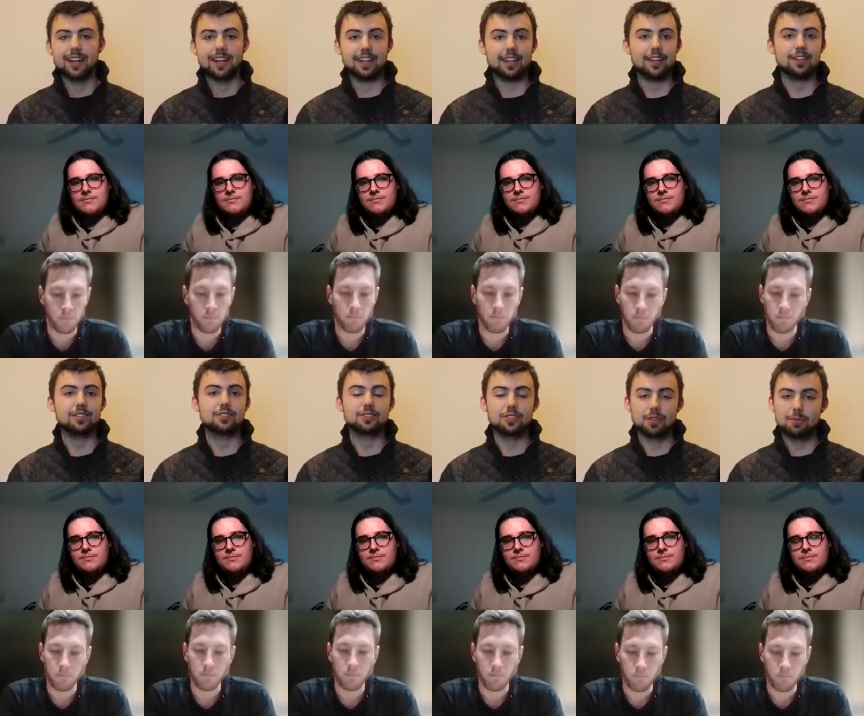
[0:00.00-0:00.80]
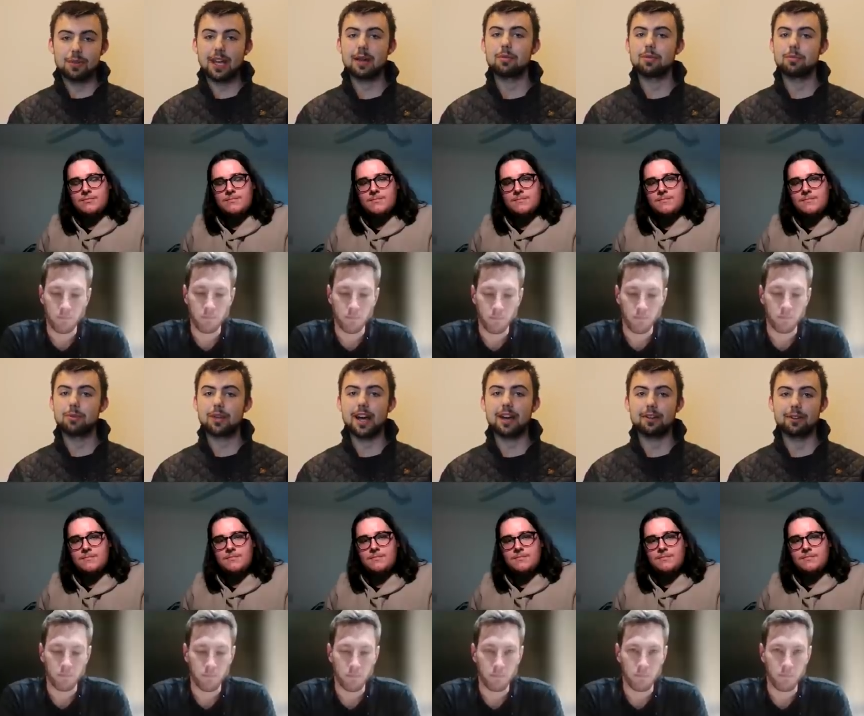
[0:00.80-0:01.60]
Speaker 1: He should be able to
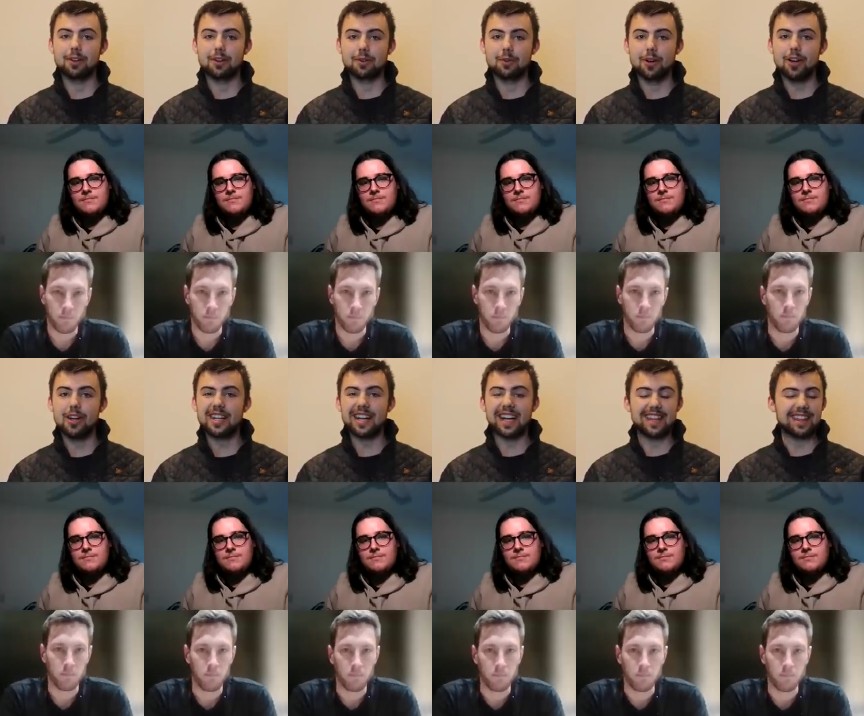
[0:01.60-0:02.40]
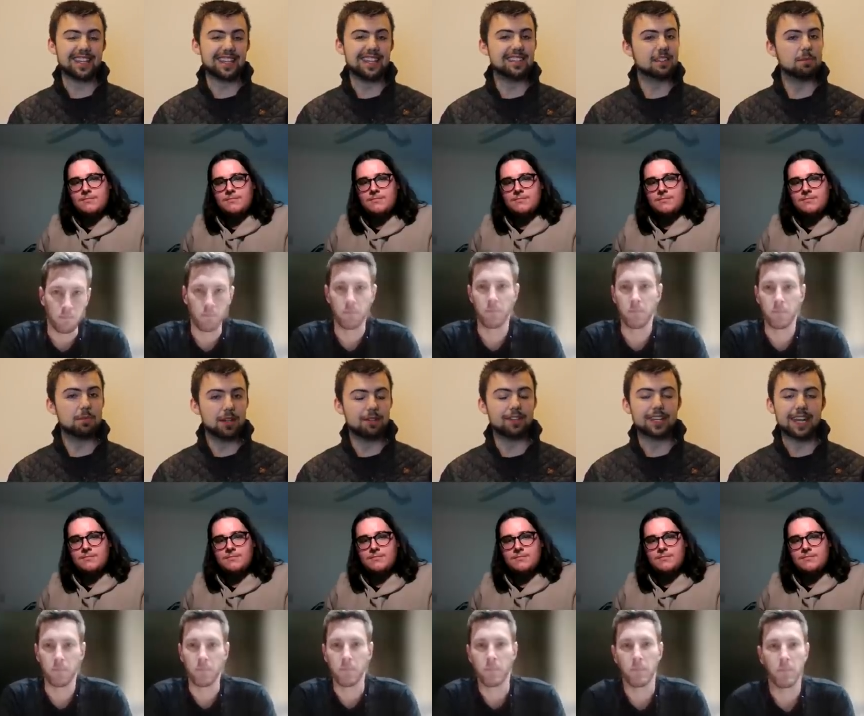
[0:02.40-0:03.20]
put out a lot of work. I think he is a
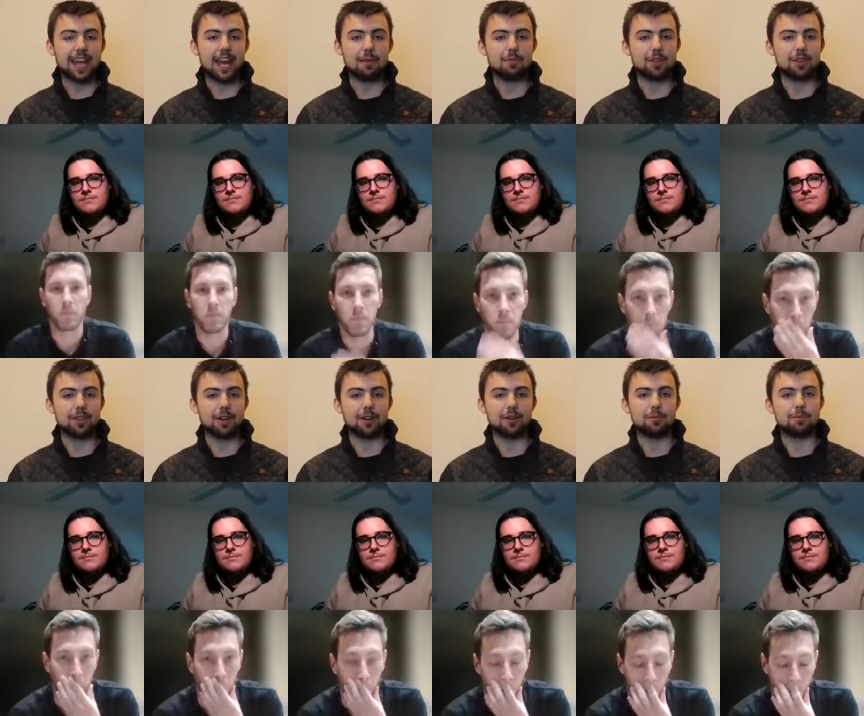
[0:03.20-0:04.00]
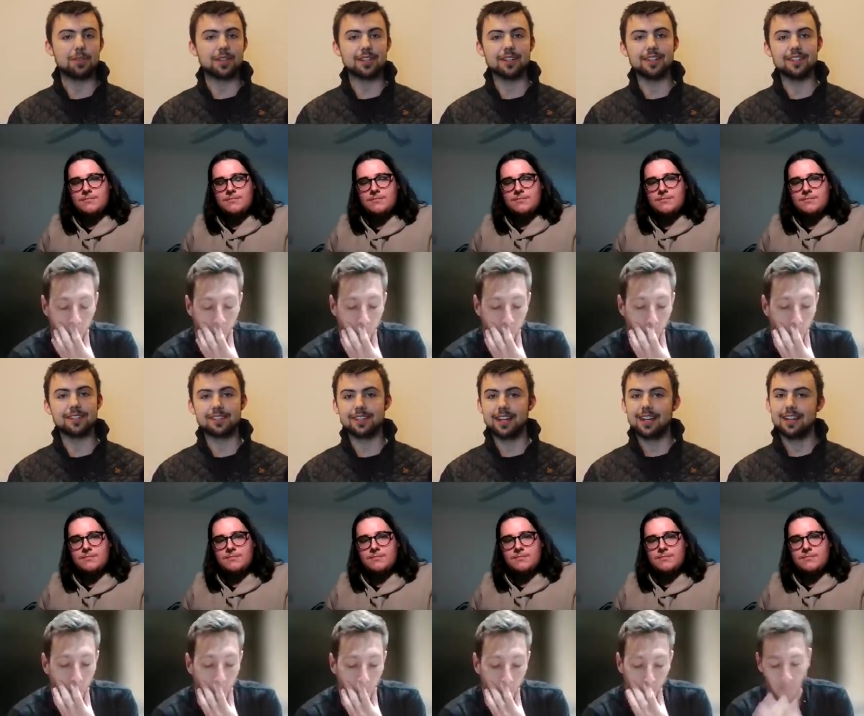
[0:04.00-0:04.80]
bit of a gambit though,
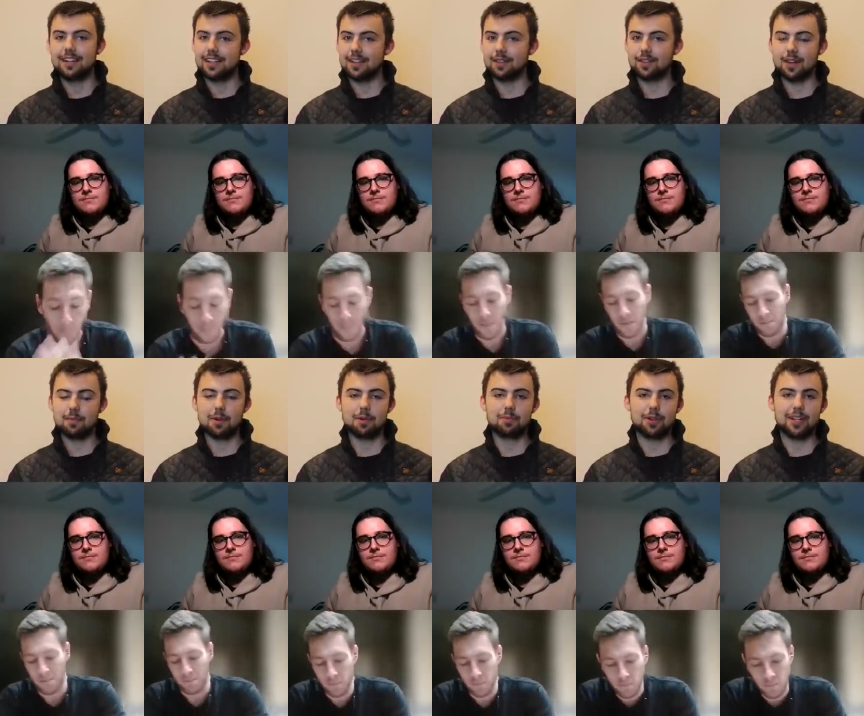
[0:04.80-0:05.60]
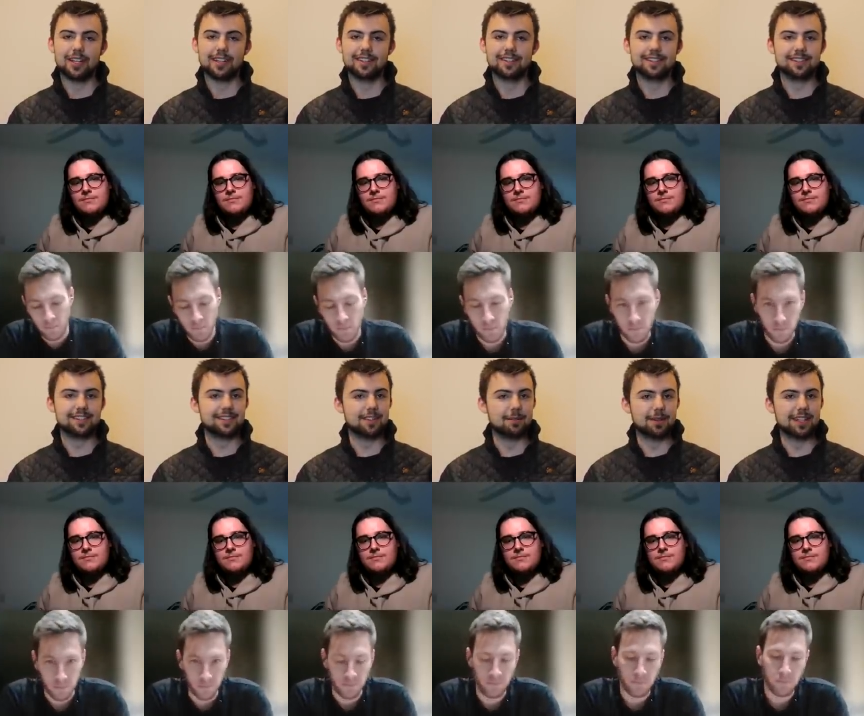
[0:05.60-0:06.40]
because if someone brings
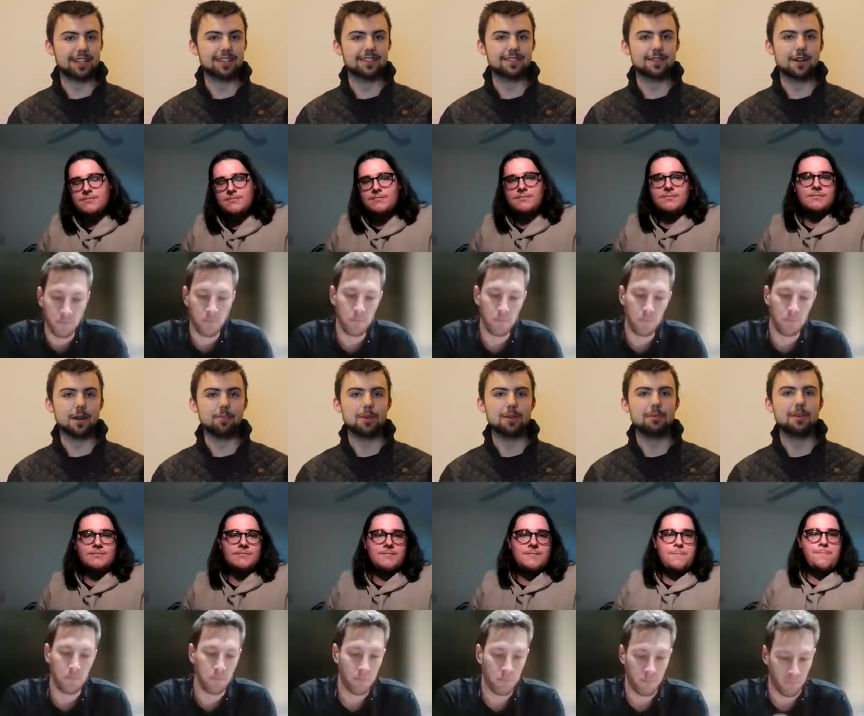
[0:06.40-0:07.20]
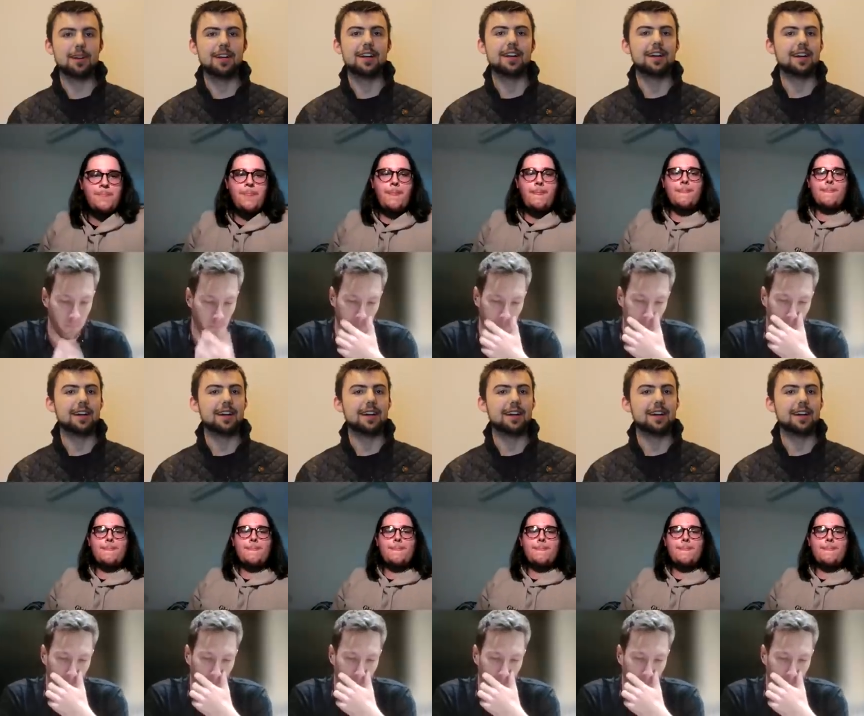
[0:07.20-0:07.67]
something that can stop him,